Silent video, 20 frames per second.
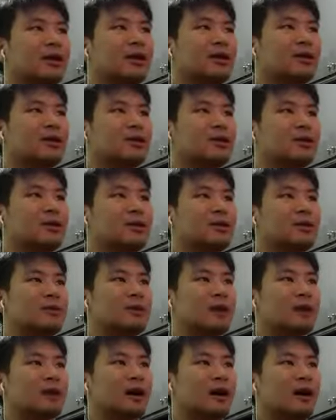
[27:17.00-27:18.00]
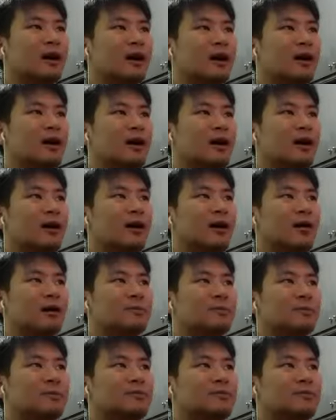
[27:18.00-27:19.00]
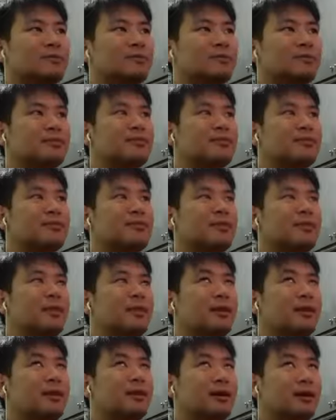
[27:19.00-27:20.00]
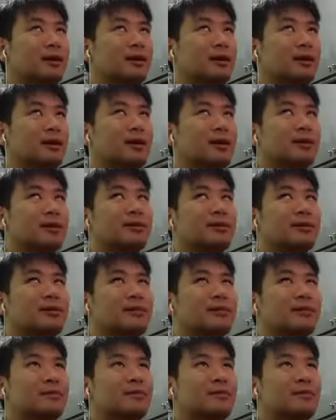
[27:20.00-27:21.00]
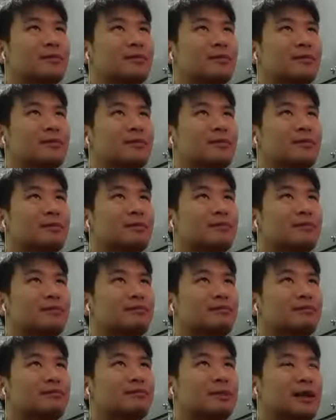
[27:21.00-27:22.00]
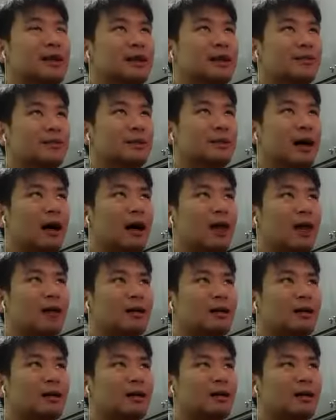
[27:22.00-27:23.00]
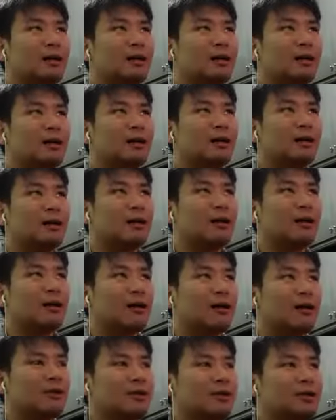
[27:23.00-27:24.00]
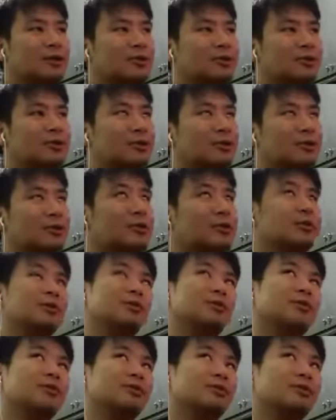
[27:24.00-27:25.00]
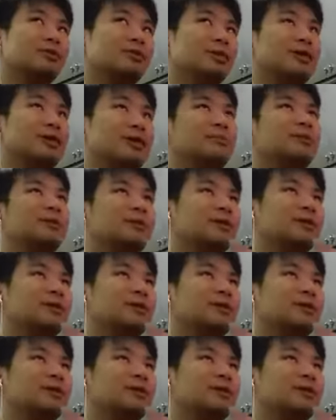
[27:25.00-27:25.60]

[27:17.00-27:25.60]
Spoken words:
So um the main part uh after you wait, let me think.